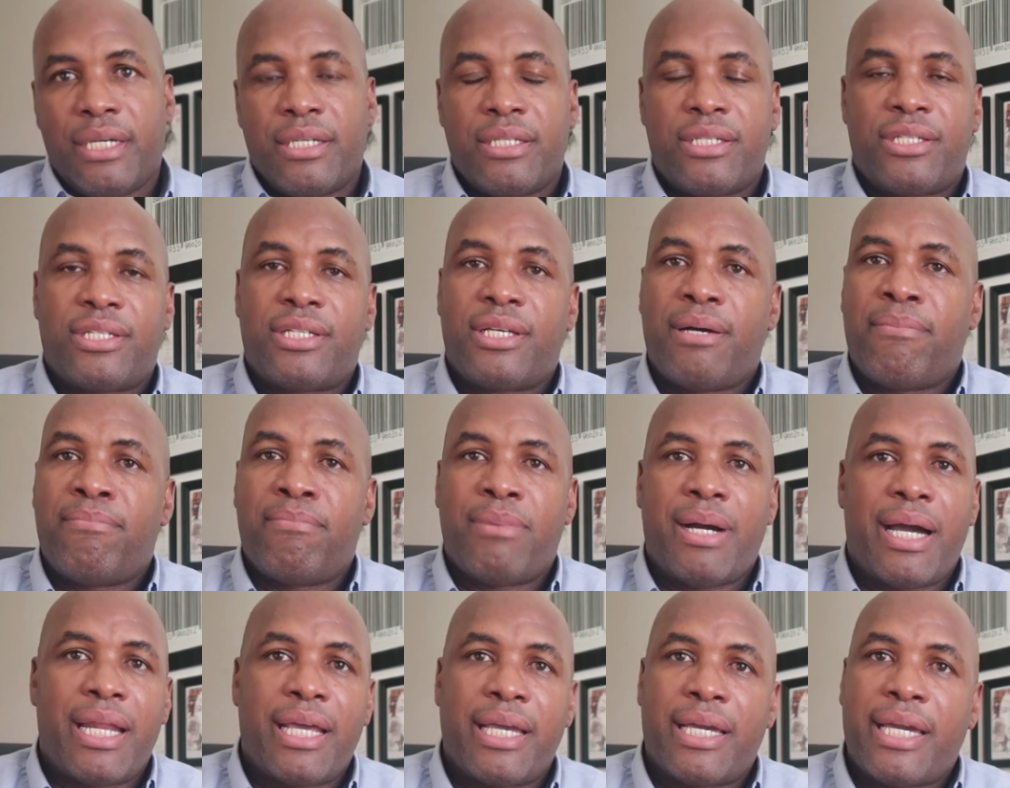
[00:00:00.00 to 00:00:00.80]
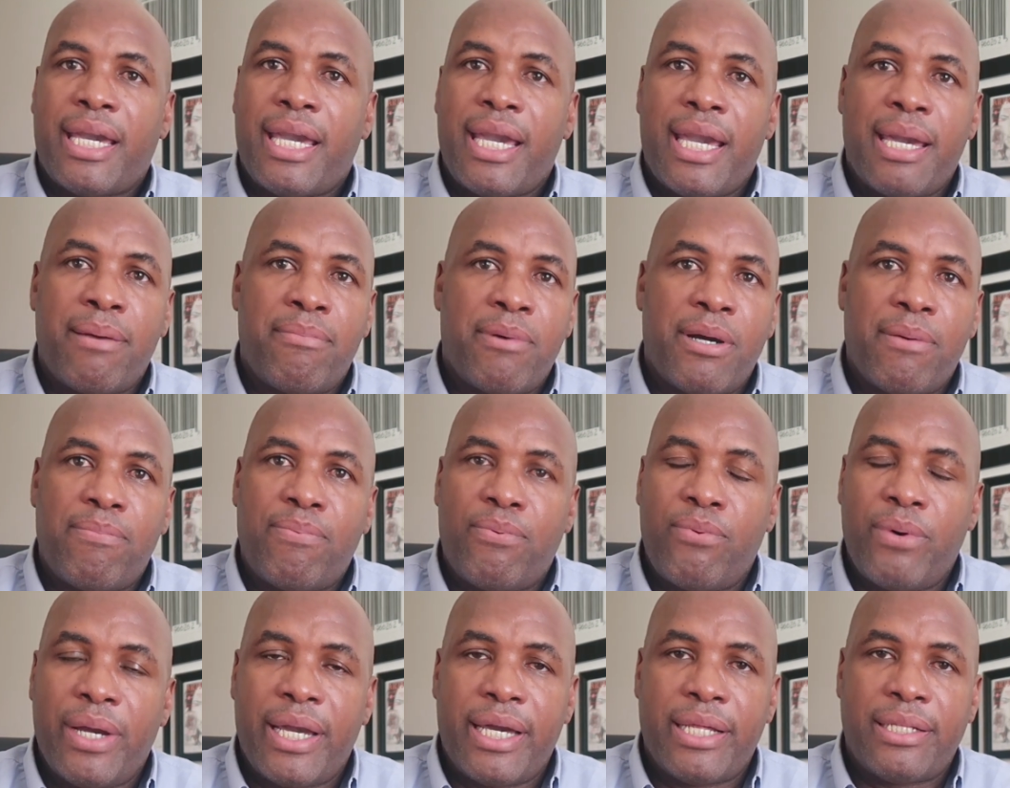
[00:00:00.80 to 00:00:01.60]
somebody came
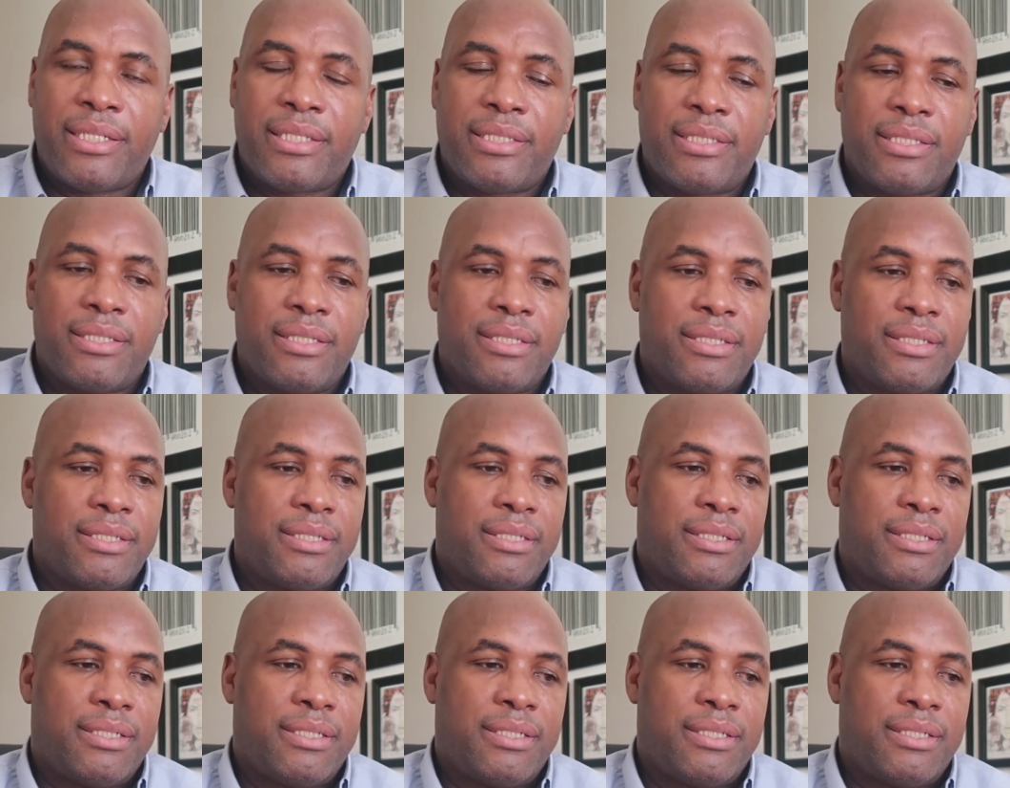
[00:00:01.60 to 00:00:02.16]
up with